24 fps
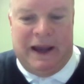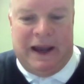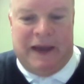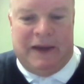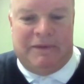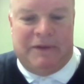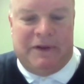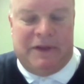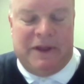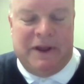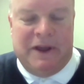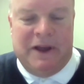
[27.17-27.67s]

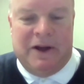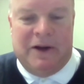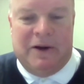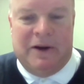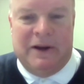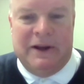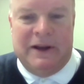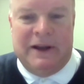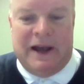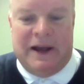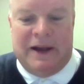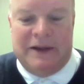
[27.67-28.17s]

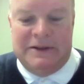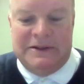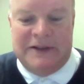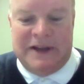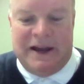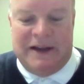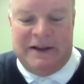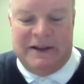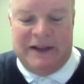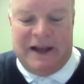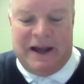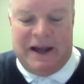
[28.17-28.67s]
Amphitheater in
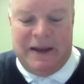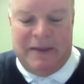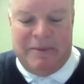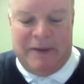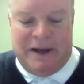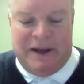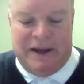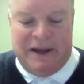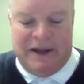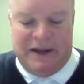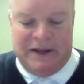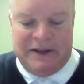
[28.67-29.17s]
downtown
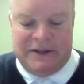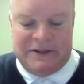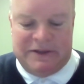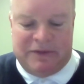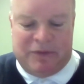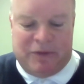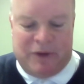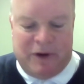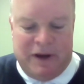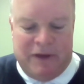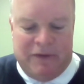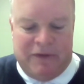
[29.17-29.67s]
Lima. And it's a
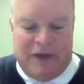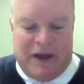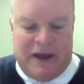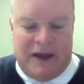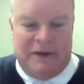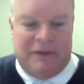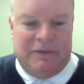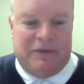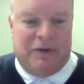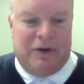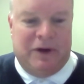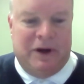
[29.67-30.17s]
free
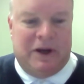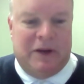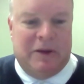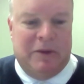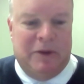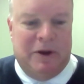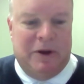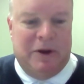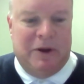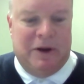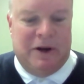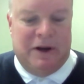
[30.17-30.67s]
event, free
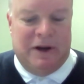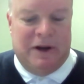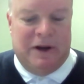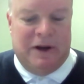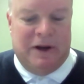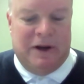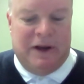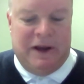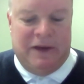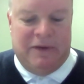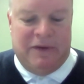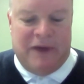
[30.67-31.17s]

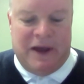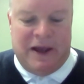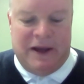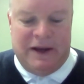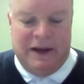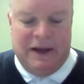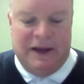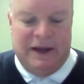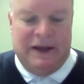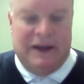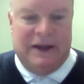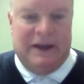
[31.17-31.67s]
community event.
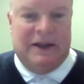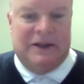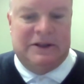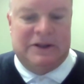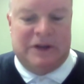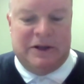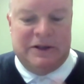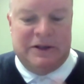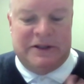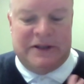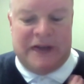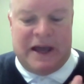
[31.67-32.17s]
It's
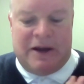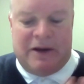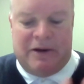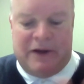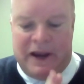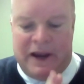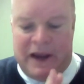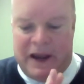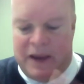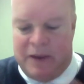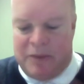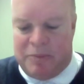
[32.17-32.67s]
on
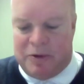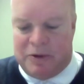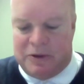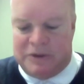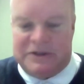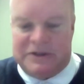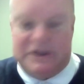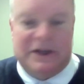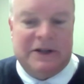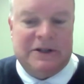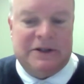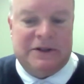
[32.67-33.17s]
Saturday, April
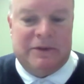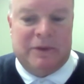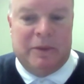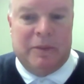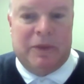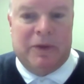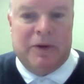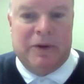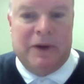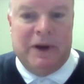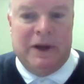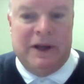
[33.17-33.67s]
6th from
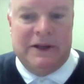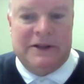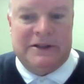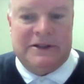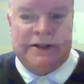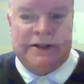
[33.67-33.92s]
3 to